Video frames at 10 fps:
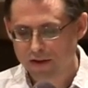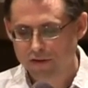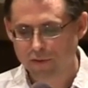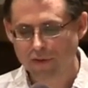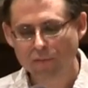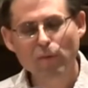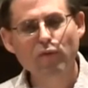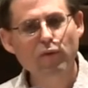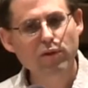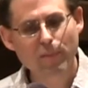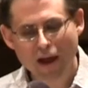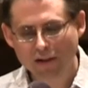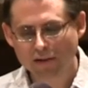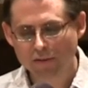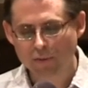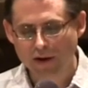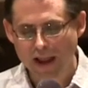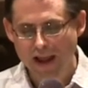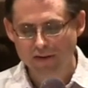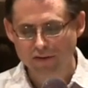So even before the ballots were
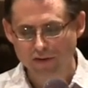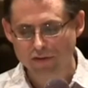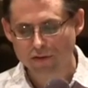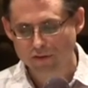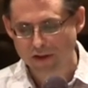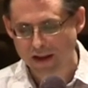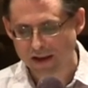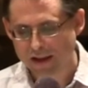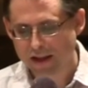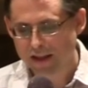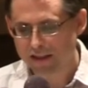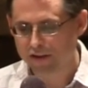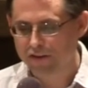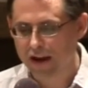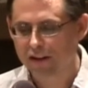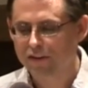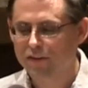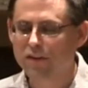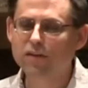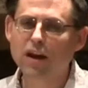cast on Tuesday, the
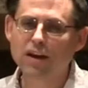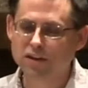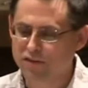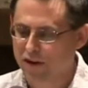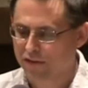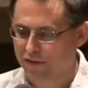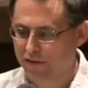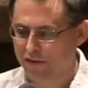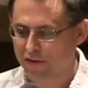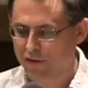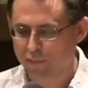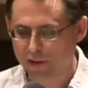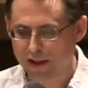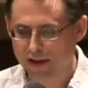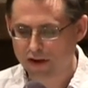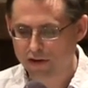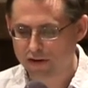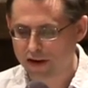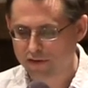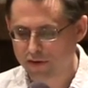challenges and injustices plaguing our
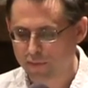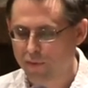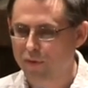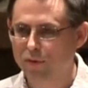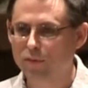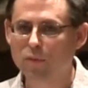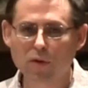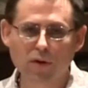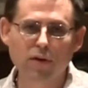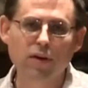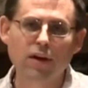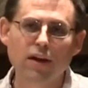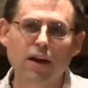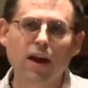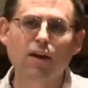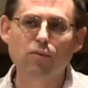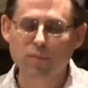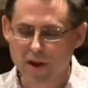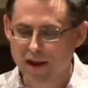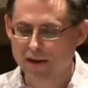nation and world were and
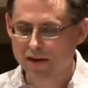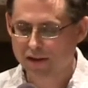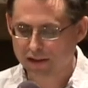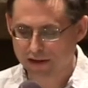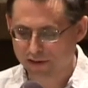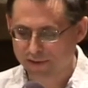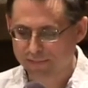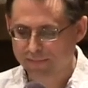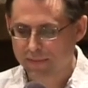remain clear.